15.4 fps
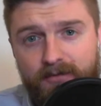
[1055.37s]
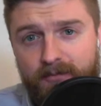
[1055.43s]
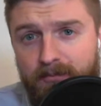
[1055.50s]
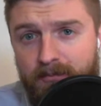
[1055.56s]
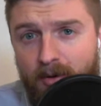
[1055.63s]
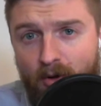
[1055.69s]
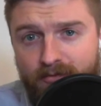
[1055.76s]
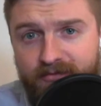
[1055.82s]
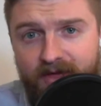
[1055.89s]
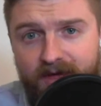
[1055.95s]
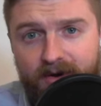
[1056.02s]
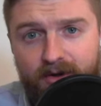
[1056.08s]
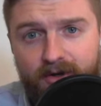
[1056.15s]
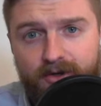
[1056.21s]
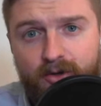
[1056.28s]
Post
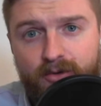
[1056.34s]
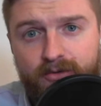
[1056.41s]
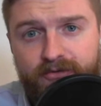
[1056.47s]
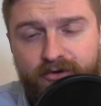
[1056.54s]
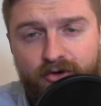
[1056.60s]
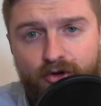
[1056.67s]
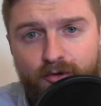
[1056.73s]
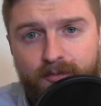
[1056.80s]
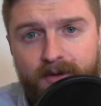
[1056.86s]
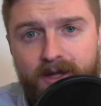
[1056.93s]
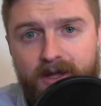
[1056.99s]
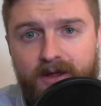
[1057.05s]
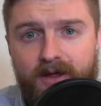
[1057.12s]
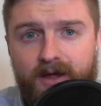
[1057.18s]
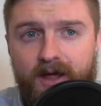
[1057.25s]
that on YouTube,
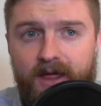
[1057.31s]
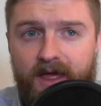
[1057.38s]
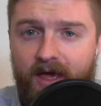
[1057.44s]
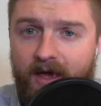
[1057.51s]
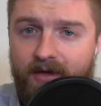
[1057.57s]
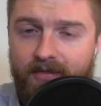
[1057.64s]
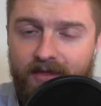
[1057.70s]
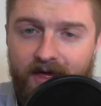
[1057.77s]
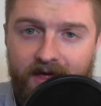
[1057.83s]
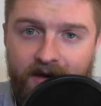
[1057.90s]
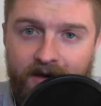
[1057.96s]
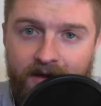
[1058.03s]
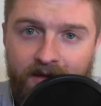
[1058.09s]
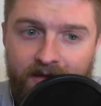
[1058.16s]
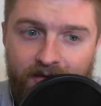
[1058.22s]
and
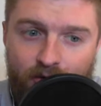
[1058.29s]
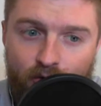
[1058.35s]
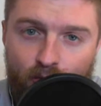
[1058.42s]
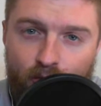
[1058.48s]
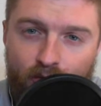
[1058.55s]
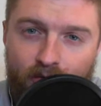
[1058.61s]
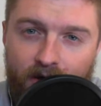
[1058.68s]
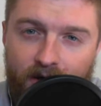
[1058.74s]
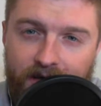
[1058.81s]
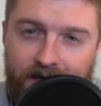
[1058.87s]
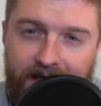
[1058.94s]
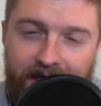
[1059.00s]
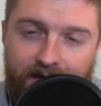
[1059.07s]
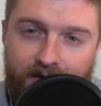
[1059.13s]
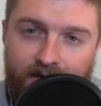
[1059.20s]
then you will
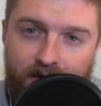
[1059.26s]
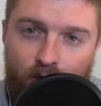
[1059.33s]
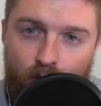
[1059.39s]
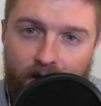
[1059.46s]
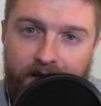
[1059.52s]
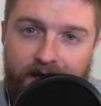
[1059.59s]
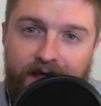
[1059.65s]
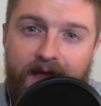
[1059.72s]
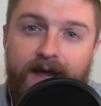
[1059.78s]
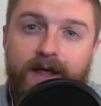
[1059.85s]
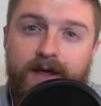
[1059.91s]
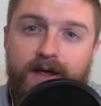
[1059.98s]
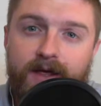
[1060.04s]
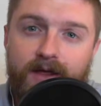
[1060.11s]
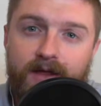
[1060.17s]
gain
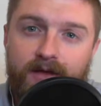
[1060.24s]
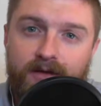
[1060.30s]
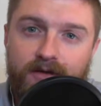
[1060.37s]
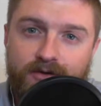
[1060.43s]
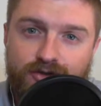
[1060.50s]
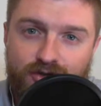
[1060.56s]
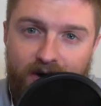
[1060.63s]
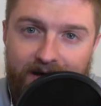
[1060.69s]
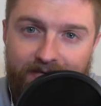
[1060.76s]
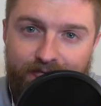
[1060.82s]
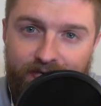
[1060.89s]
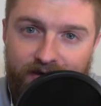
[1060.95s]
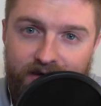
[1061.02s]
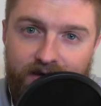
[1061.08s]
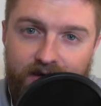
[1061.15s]
organic
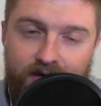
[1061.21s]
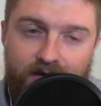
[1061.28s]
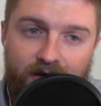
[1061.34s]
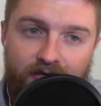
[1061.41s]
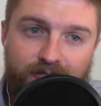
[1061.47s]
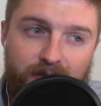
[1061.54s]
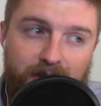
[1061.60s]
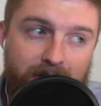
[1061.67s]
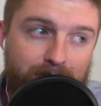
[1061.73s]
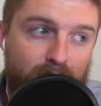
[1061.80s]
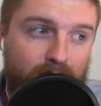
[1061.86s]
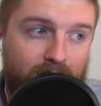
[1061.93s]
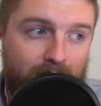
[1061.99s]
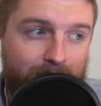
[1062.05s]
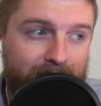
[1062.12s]
traffic of people
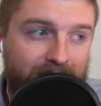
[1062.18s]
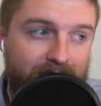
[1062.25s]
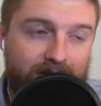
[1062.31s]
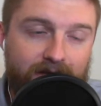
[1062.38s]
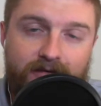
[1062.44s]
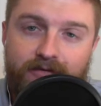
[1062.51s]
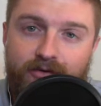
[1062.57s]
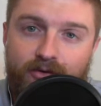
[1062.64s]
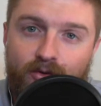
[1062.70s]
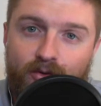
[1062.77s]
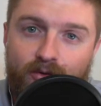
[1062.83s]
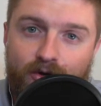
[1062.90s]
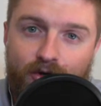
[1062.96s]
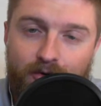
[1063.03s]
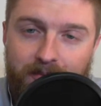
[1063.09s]
coming into
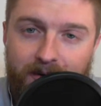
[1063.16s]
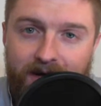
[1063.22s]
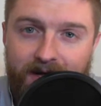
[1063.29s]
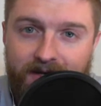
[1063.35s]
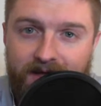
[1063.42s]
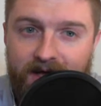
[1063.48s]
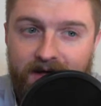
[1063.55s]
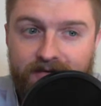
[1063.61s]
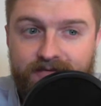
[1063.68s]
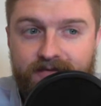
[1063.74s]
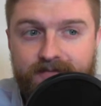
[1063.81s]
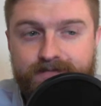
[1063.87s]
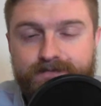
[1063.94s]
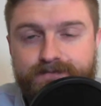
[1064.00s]
your podcast.